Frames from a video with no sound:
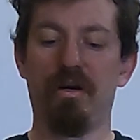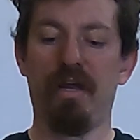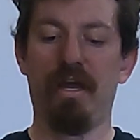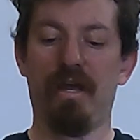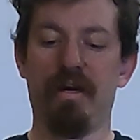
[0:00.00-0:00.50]

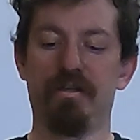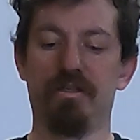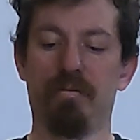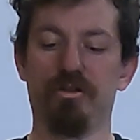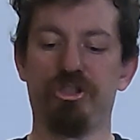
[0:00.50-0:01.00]
and
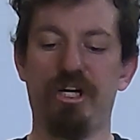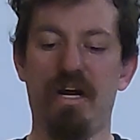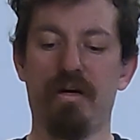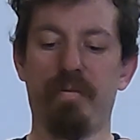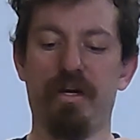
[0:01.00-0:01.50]
double
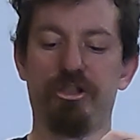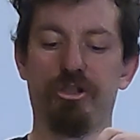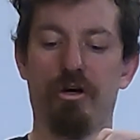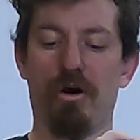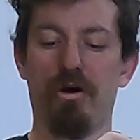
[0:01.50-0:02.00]
check, make
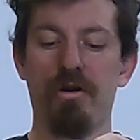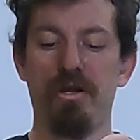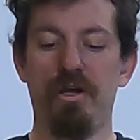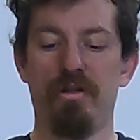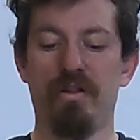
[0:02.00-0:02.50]
sure
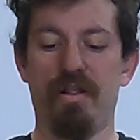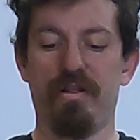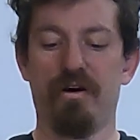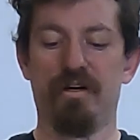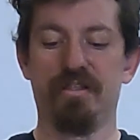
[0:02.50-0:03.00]
that
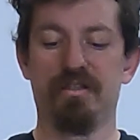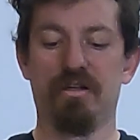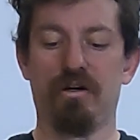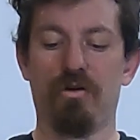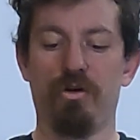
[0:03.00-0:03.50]
there is
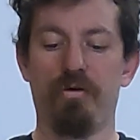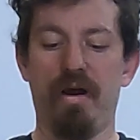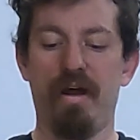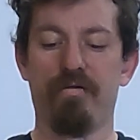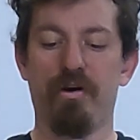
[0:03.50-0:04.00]
glue
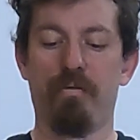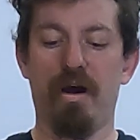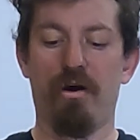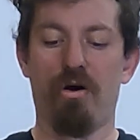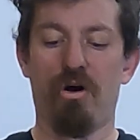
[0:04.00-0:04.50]

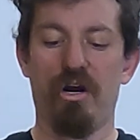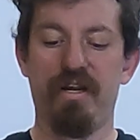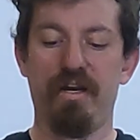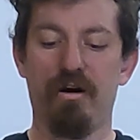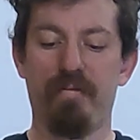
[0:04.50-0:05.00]
everywhere on
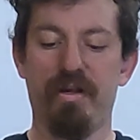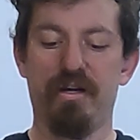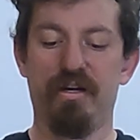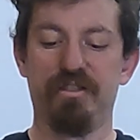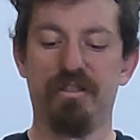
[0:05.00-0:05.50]
here,
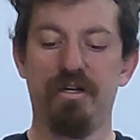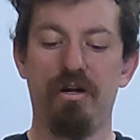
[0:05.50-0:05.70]
because